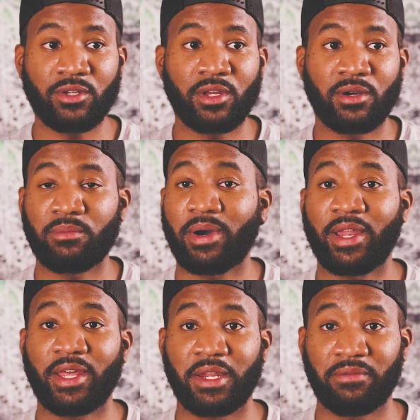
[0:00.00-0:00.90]
You know,
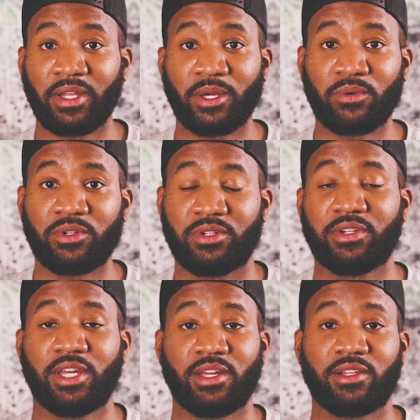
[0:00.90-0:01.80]
my native language
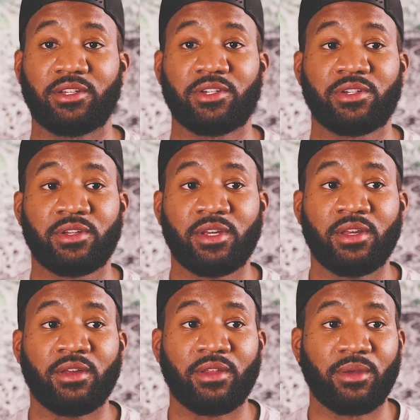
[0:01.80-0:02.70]
is English.
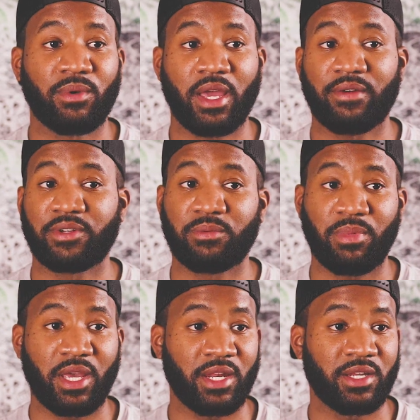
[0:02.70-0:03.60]
Then we have
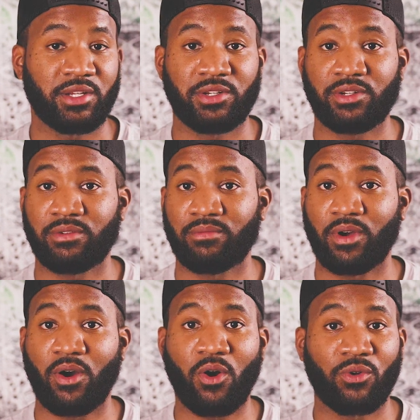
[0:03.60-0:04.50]
Spanish,
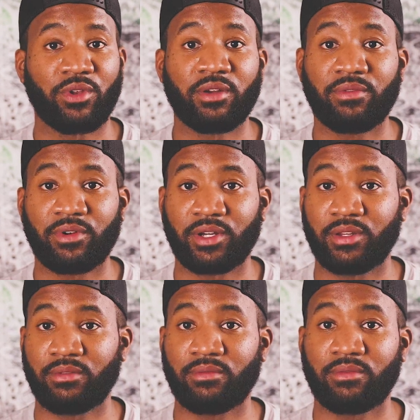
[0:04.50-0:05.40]
all
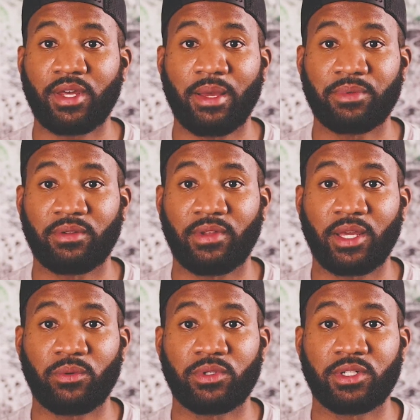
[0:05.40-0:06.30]
different types of
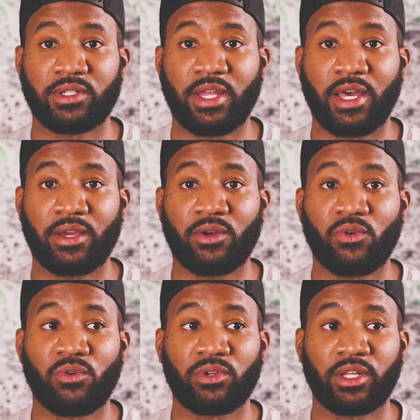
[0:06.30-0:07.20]
languages that
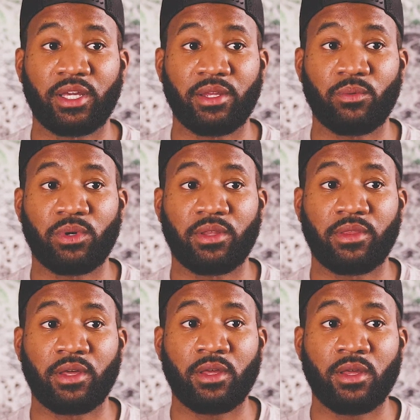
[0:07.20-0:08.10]
correlate
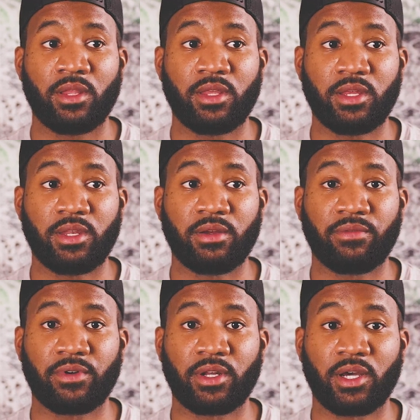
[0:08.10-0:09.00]
with the
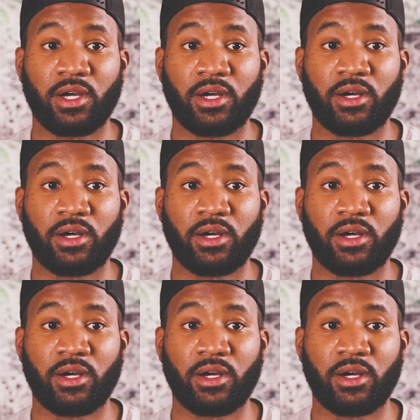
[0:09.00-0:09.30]
different